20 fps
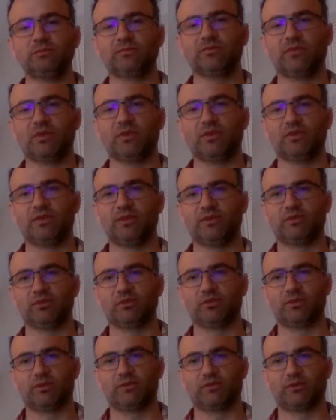not the other
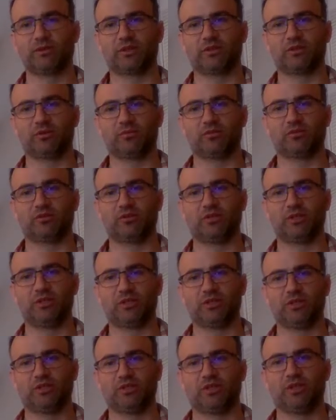one, for example.
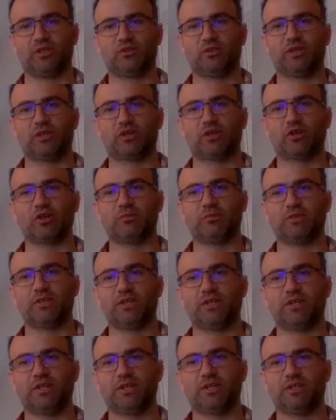And you can come
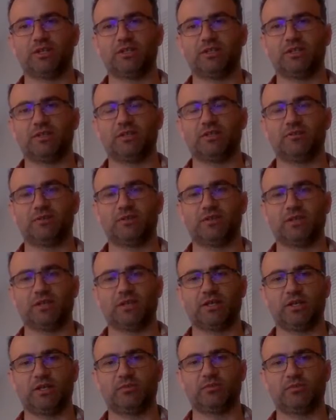here at any given
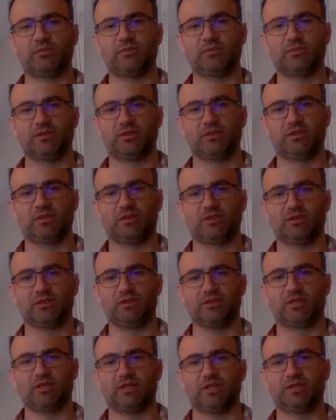time
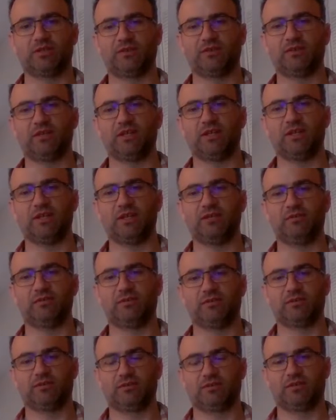and
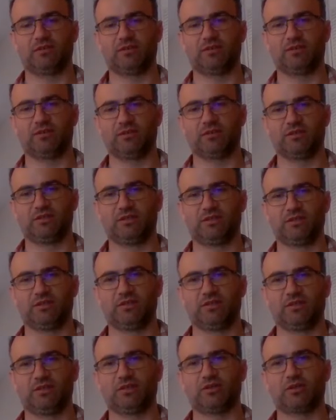save
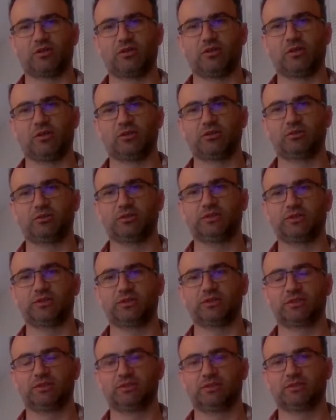and
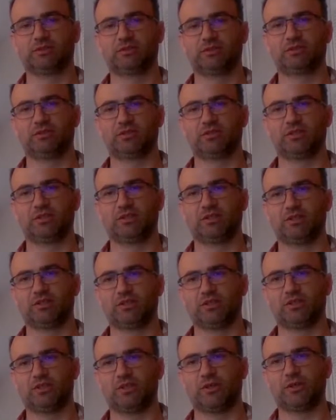close.
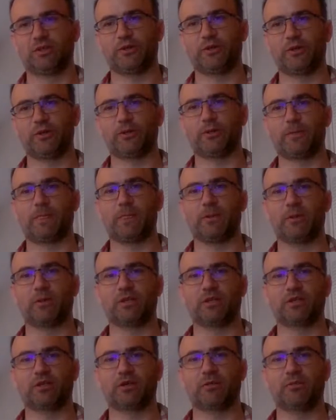You
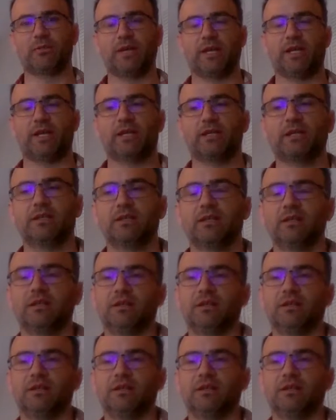can come back